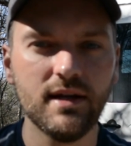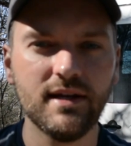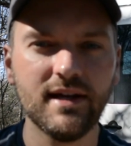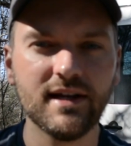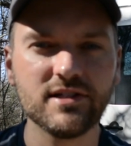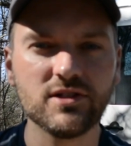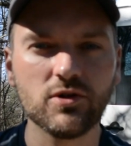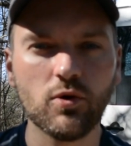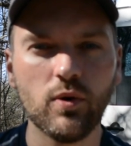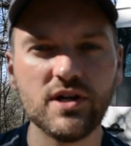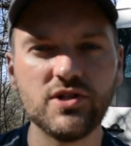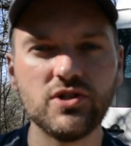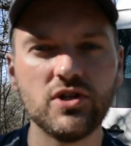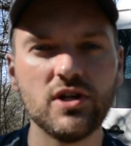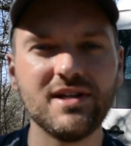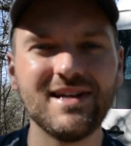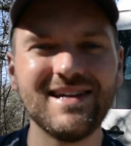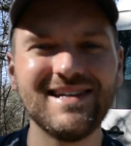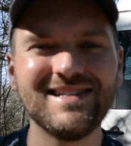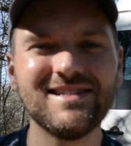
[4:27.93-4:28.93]
Next
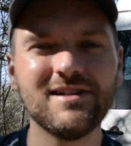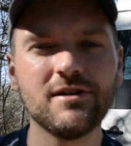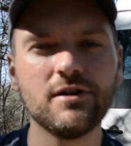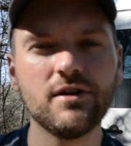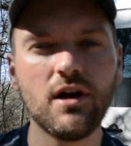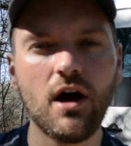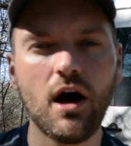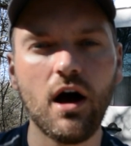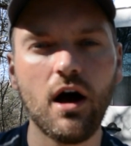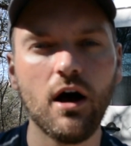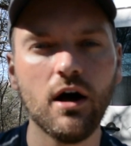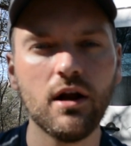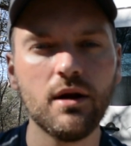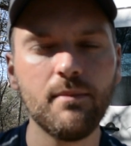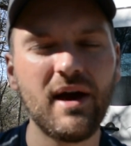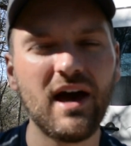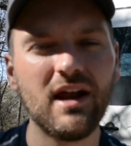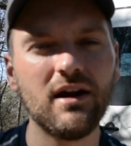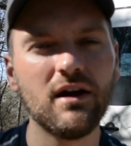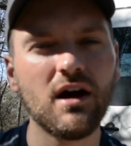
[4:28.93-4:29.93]
question, is there an
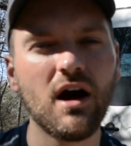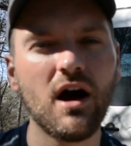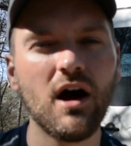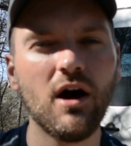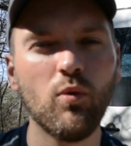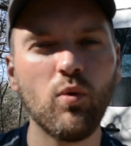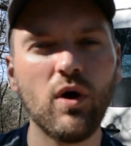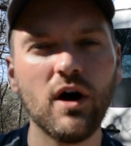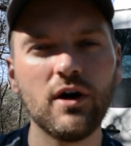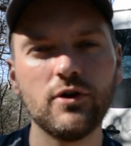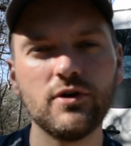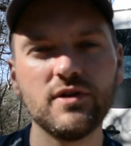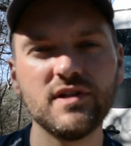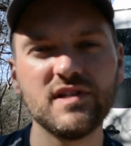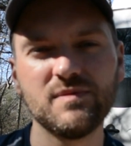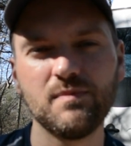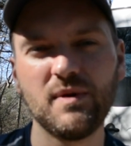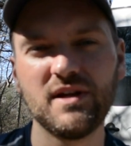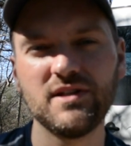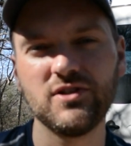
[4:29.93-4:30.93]
automatic hot water
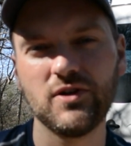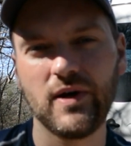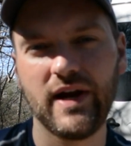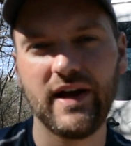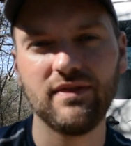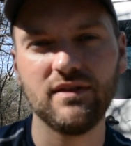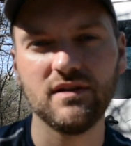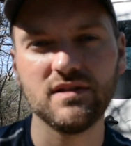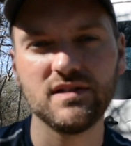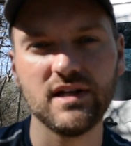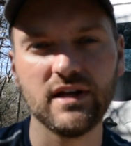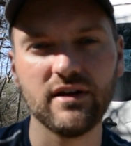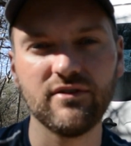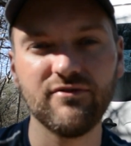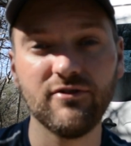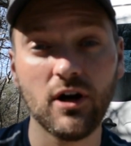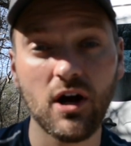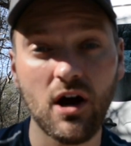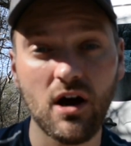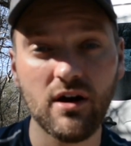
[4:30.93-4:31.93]
dispenser at the sink
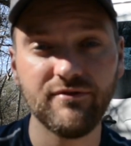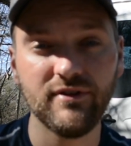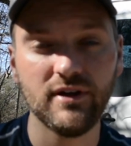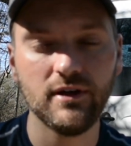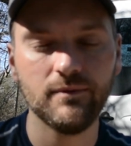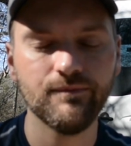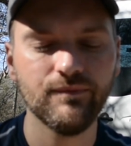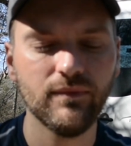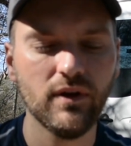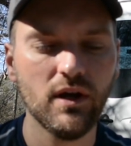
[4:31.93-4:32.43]
for coffee?